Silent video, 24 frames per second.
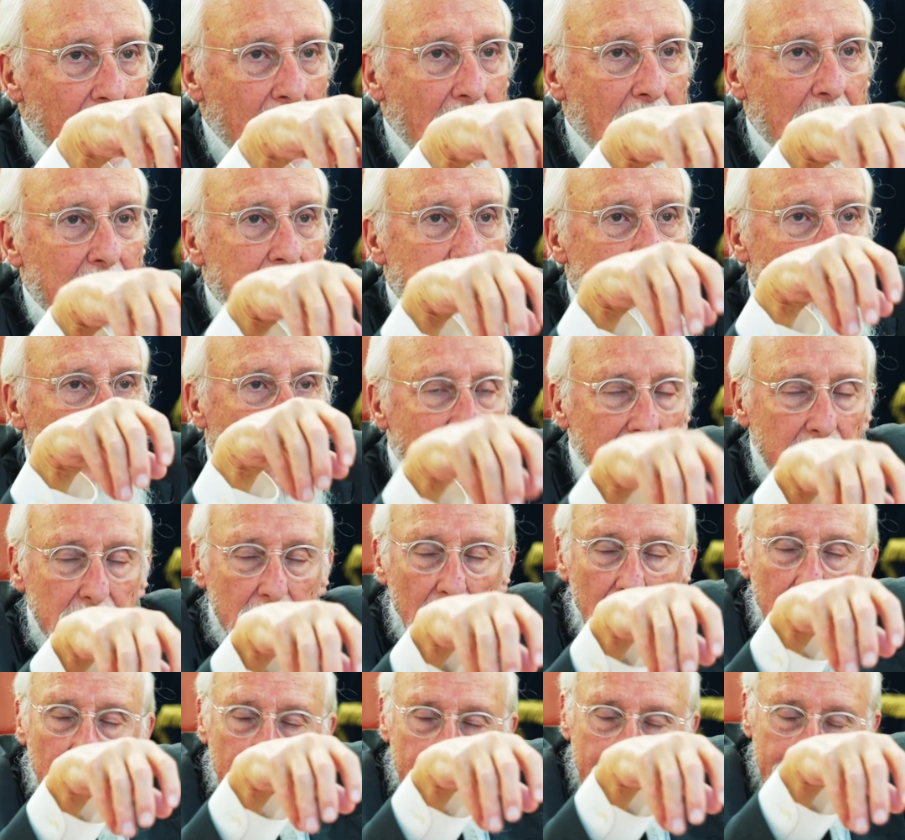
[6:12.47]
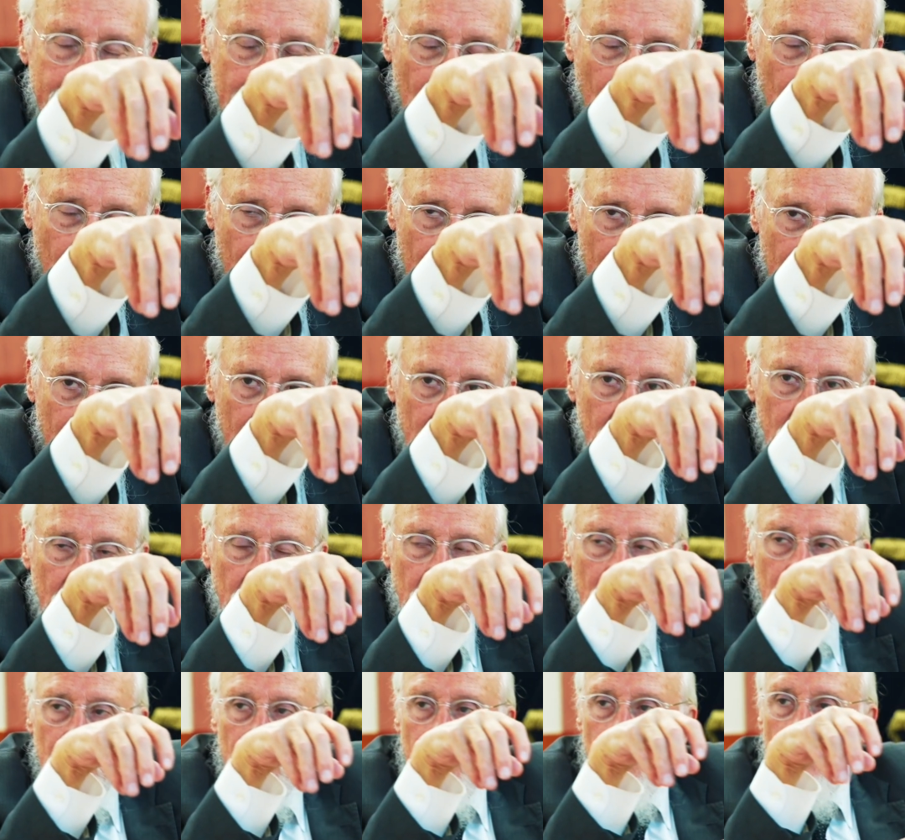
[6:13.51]
and Beit Din will
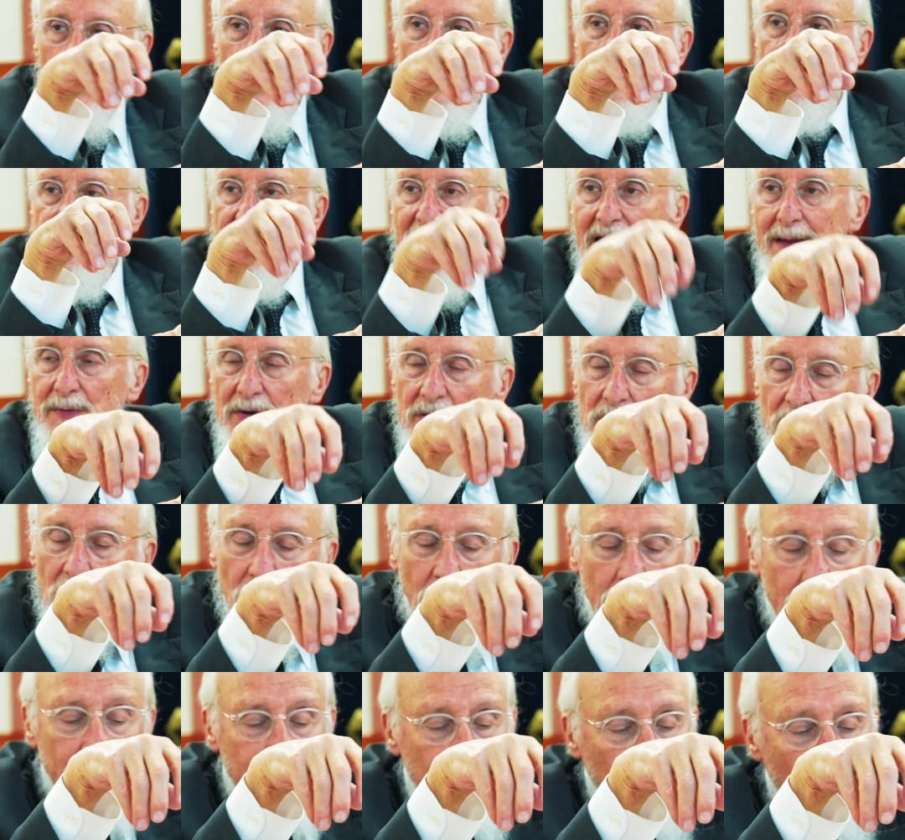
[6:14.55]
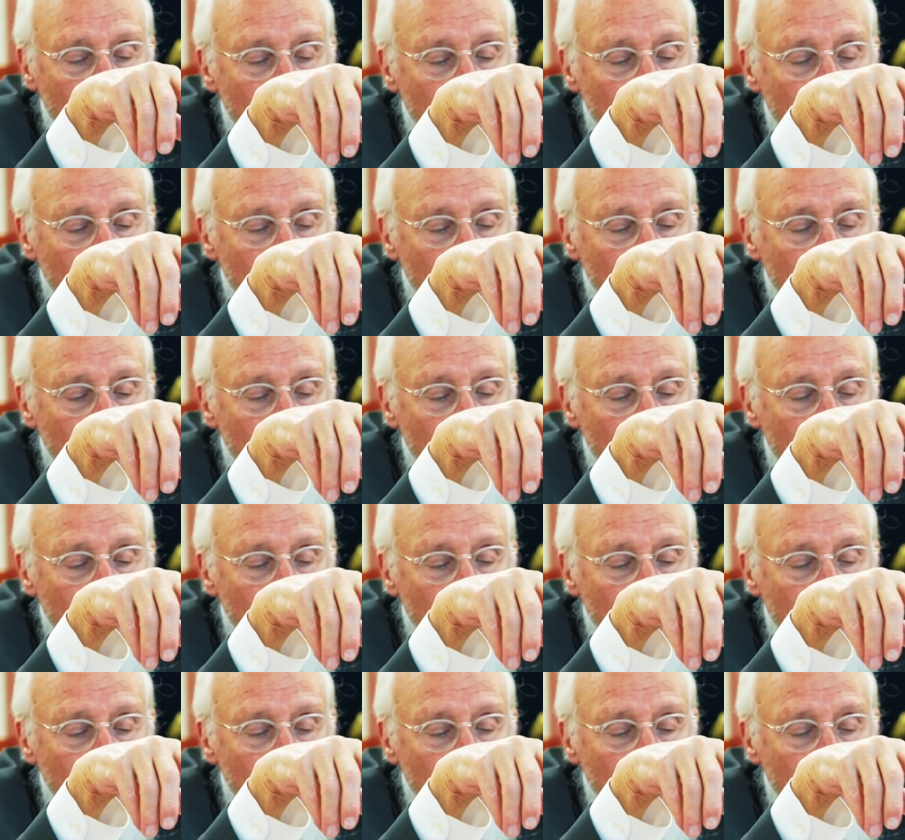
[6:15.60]
examine you,